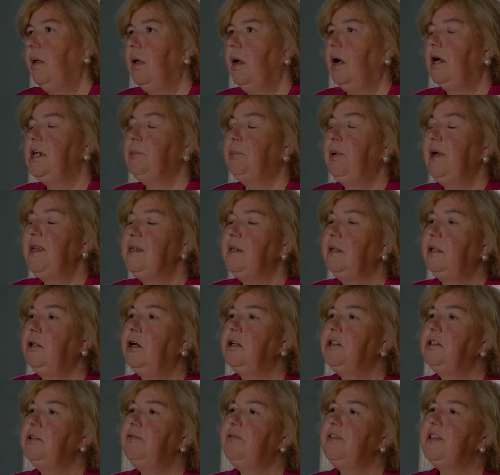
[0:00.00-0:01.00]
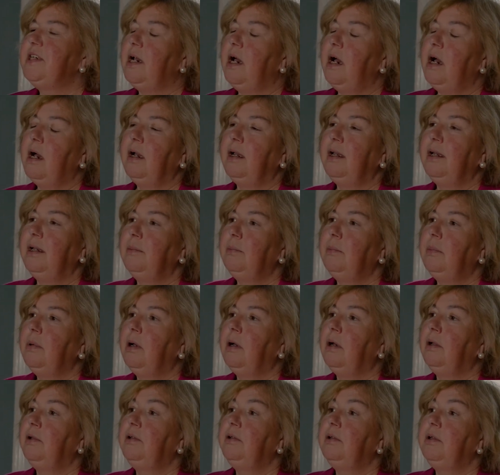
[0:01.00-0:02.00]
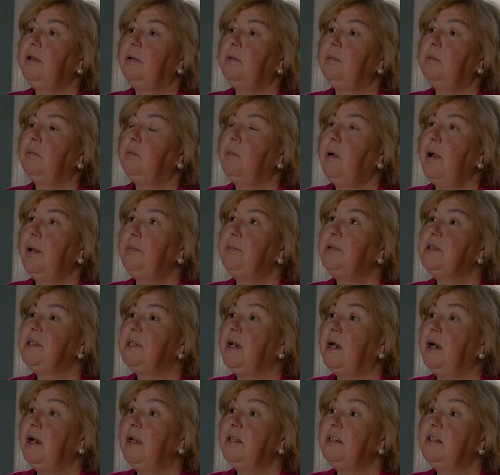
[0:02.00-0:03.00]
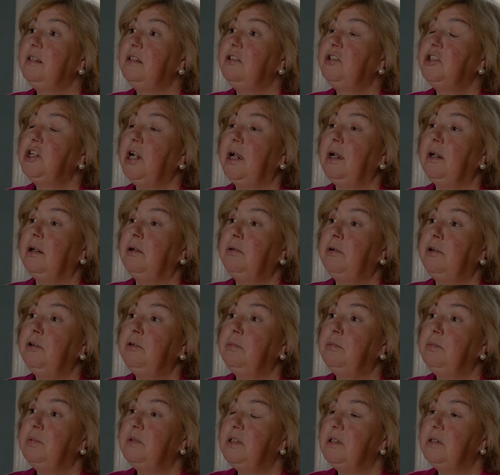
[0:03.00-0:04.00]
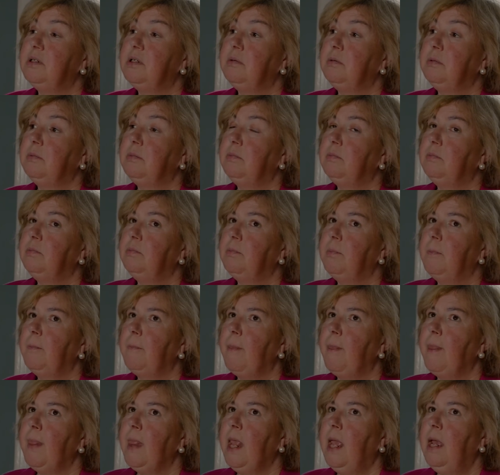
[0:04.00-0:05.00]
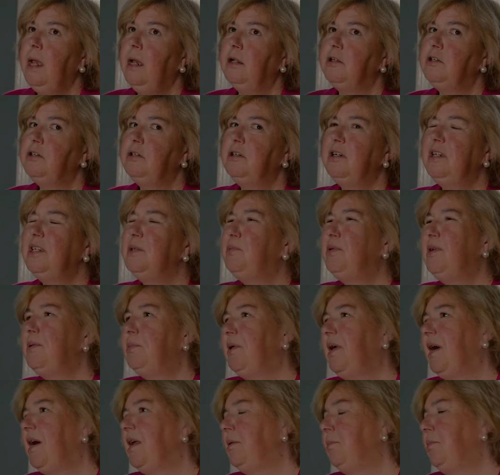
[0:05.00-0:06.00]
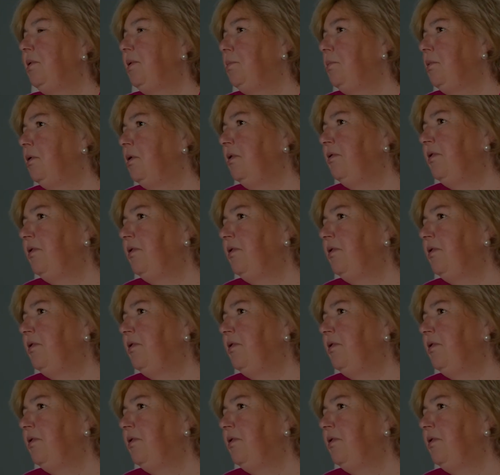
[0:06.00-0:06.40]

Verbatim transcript: I spent a lot of time on websites and chat groups Talking to people that had a bit more